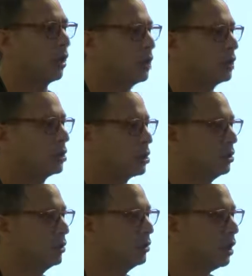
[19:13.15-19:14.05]
going
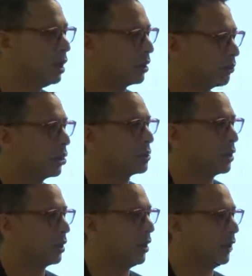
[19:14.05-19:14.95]
to the
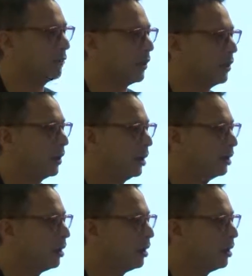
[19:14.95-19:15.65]
project that they're funding.